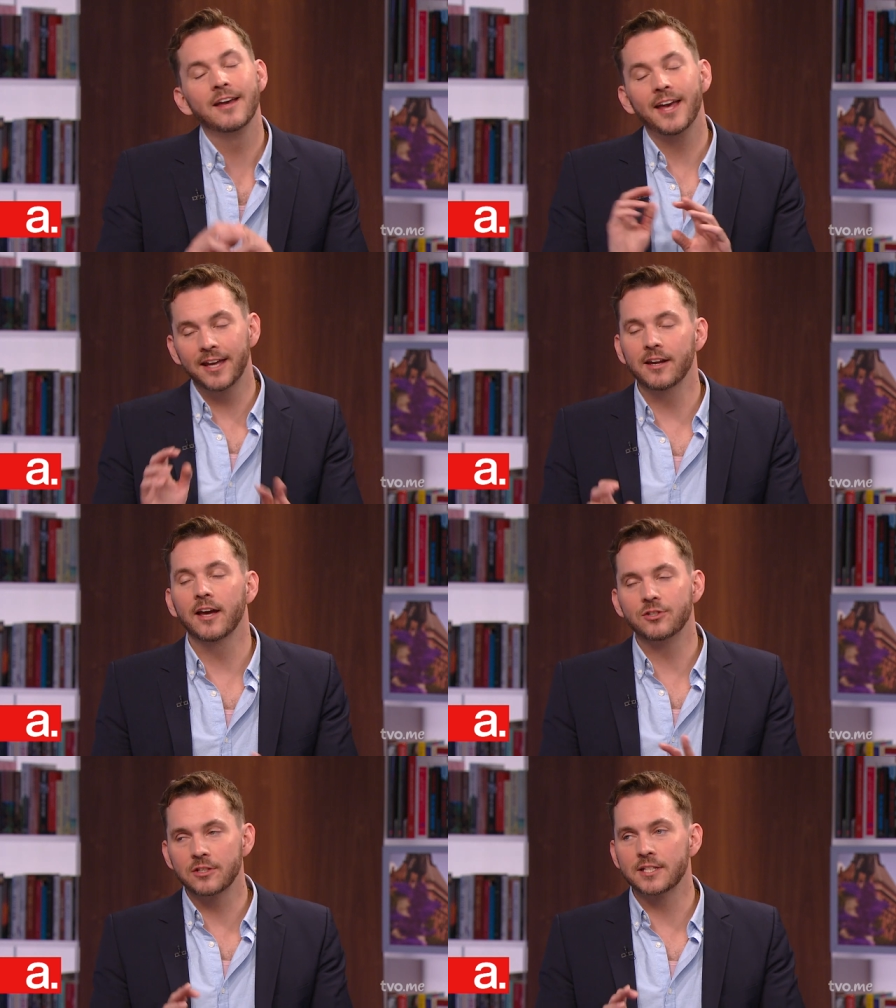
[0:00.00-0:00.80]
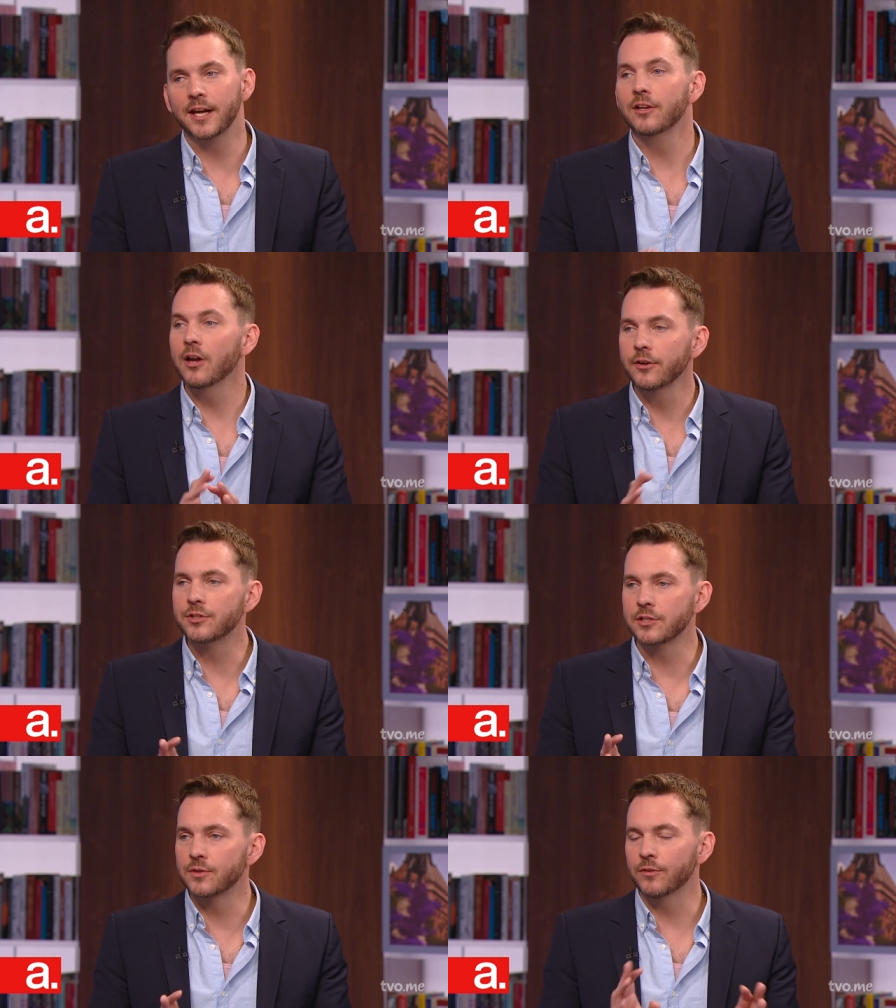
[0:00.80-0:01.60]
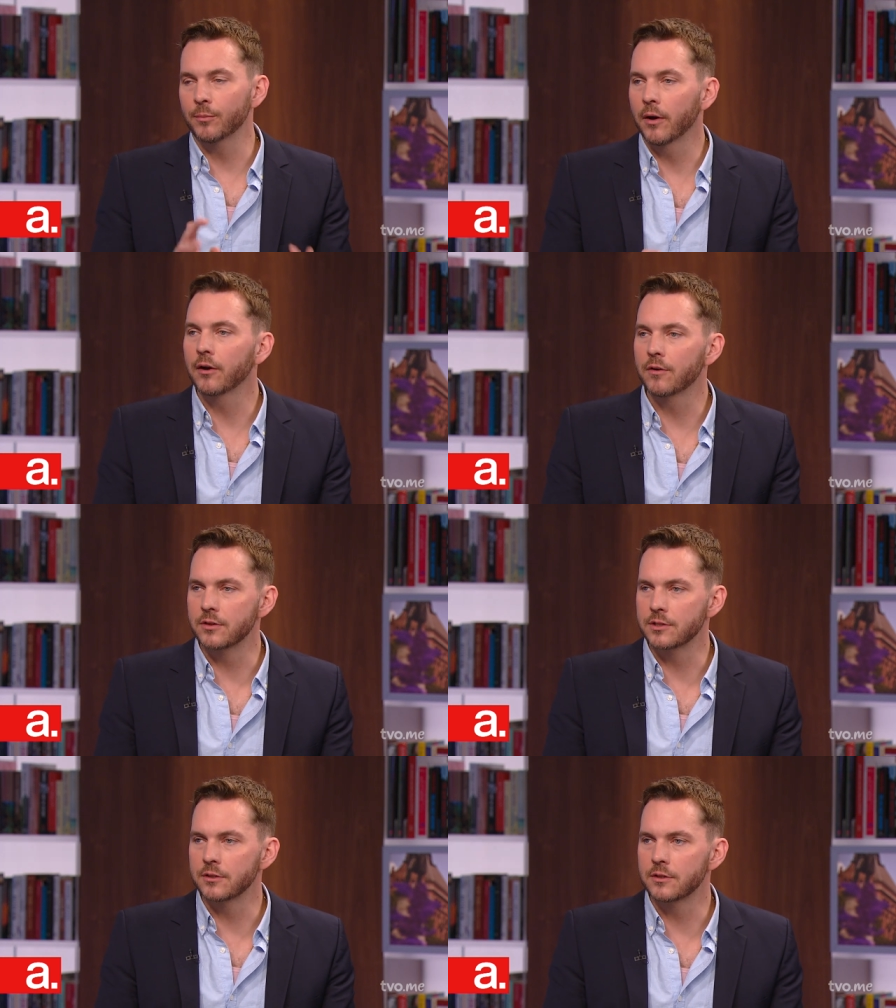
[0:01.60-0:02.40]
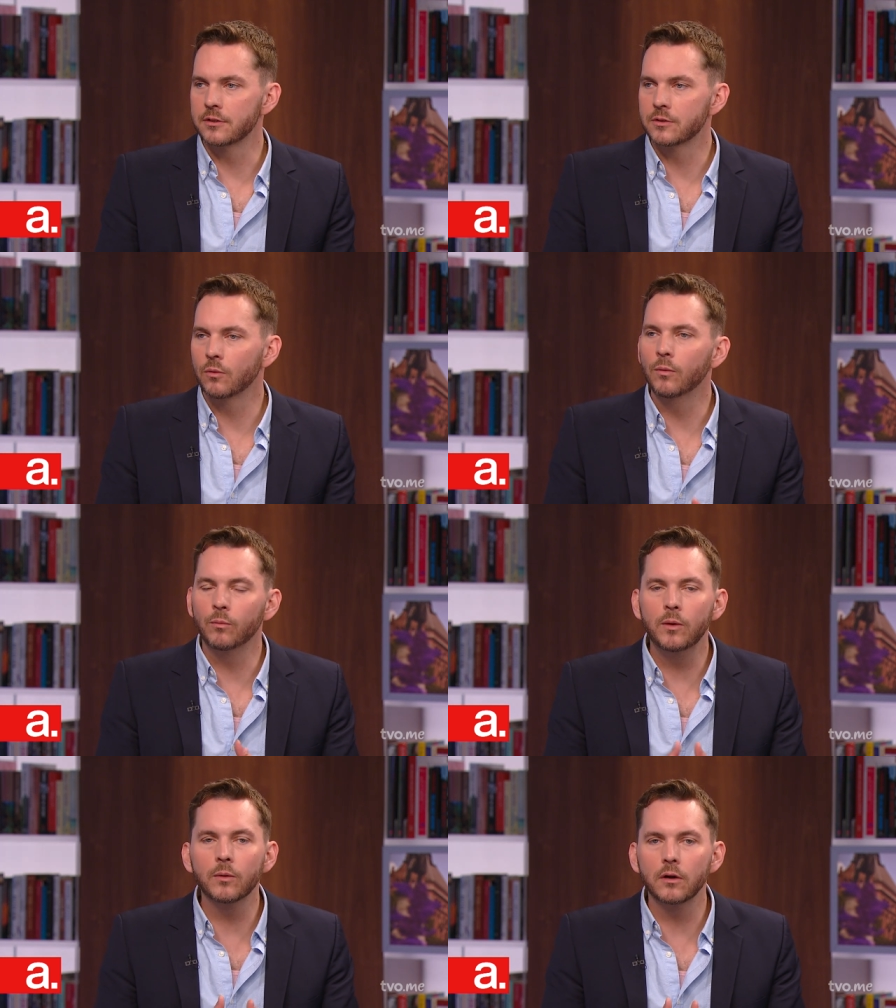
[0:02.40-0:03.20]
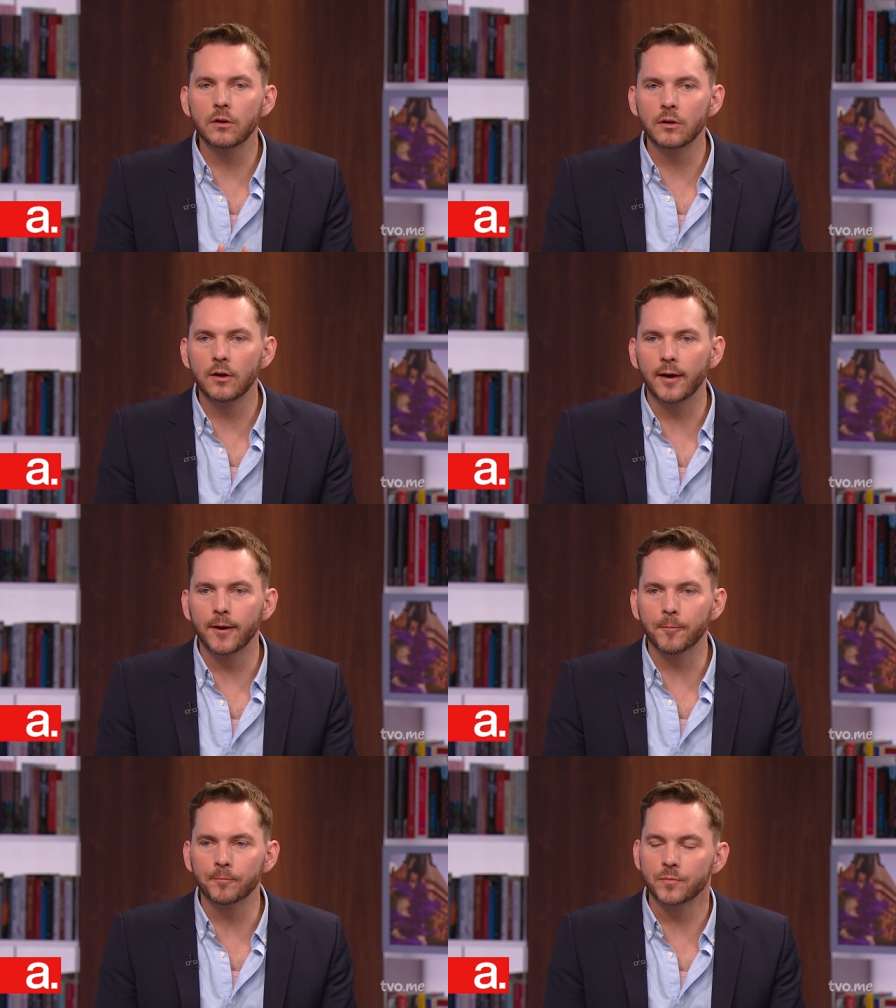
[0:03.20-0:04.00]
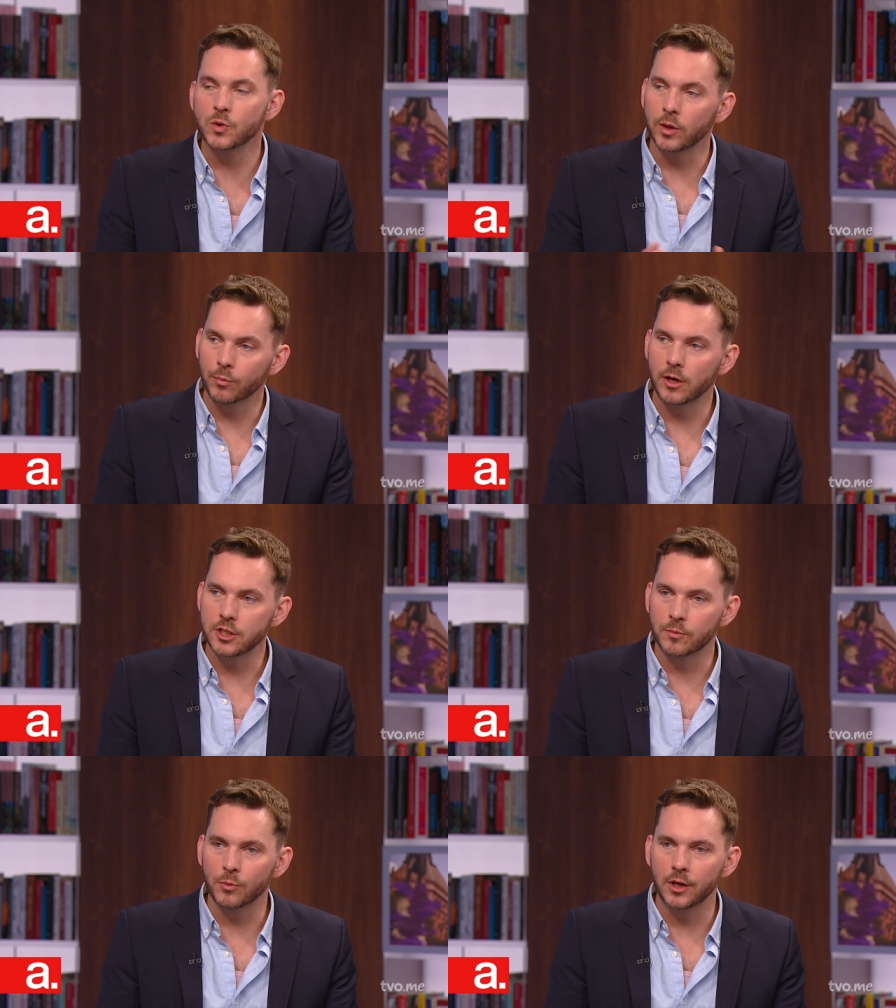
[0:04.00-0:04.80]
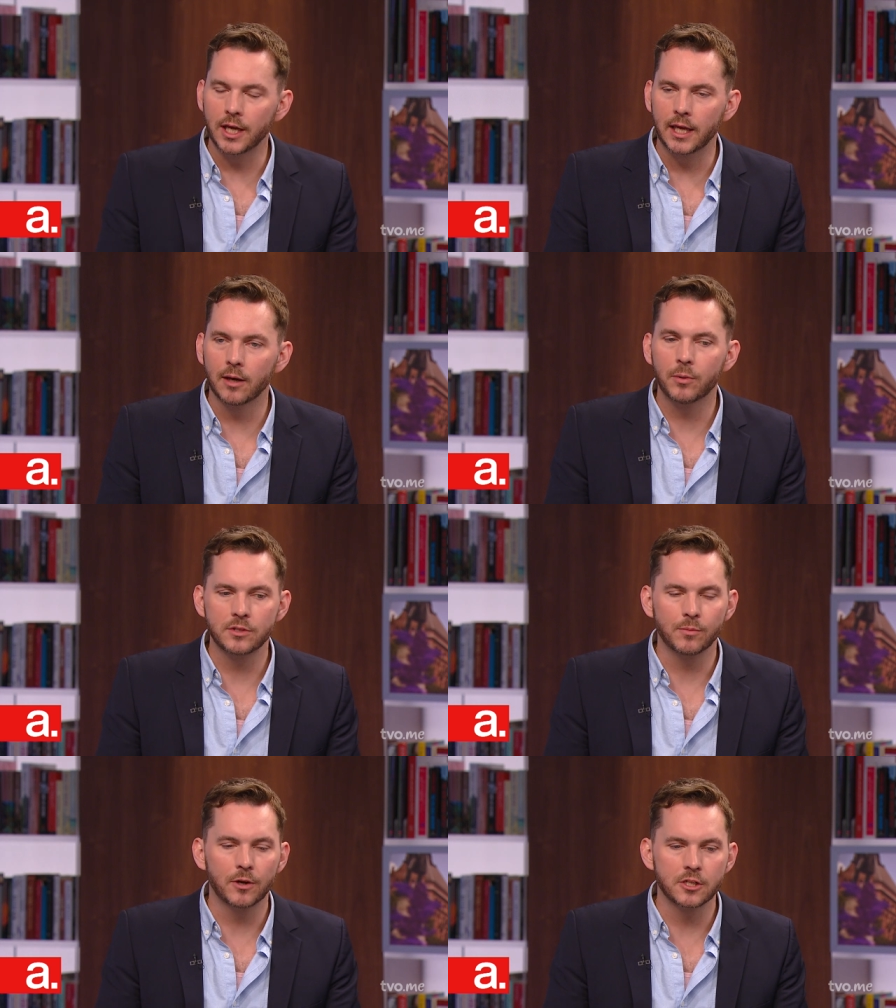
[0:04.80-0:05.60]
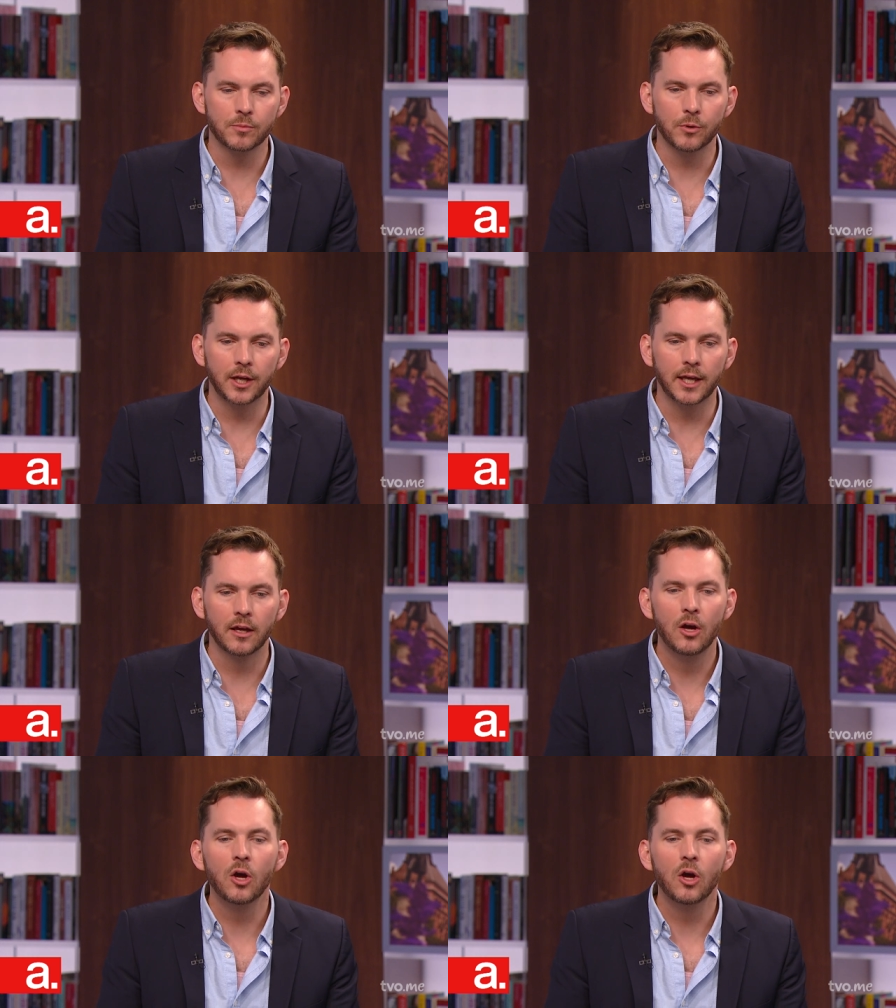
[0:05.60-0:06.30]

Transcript: And I should say, not just for park cruisers. When we were um, doing Project Marie, opposing Project Marie,